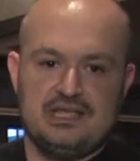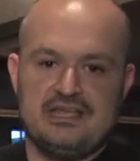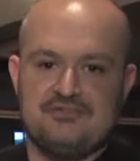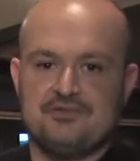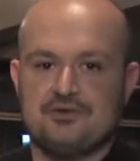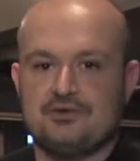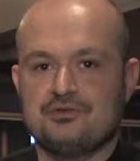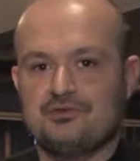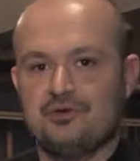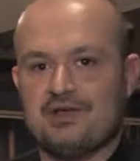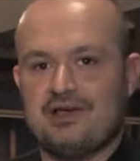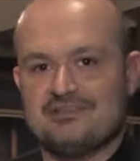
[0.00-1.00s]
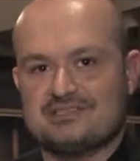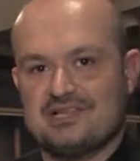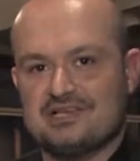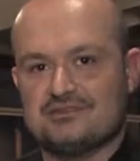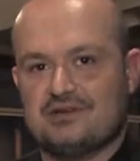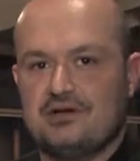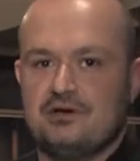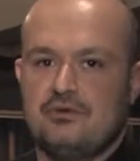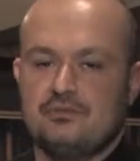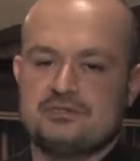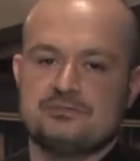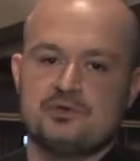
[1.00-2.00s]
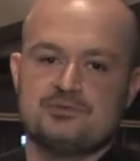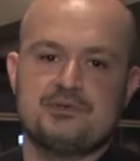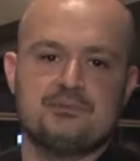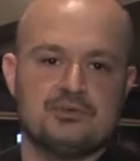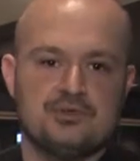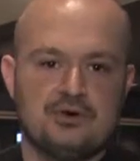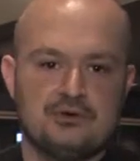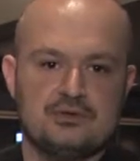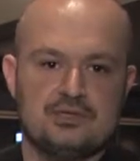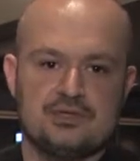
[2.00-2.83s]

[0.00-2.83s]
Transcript: If you don't have a slicer at home, which most people don't,